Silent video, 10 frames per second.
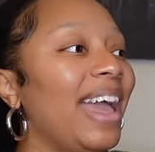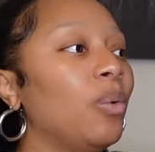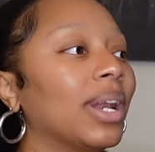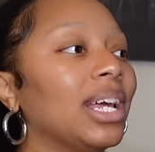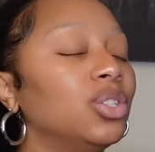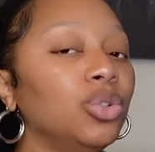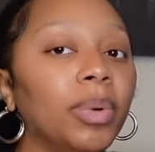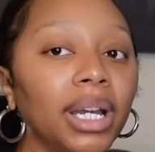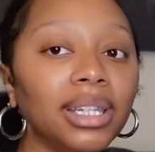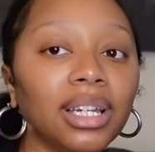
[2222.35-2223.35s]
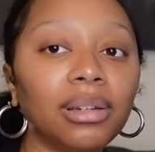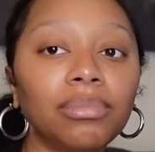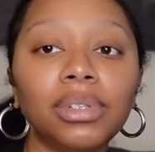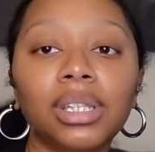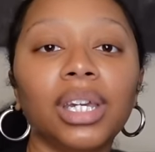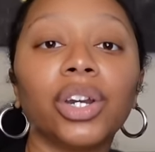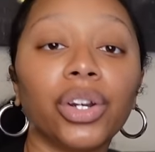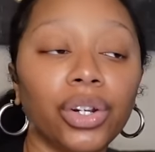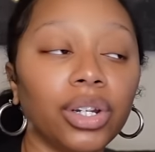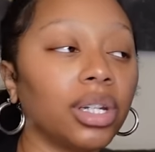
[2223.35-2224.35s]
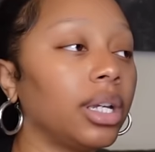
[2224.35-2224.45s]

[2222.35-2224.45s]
and when I do button them, they hurt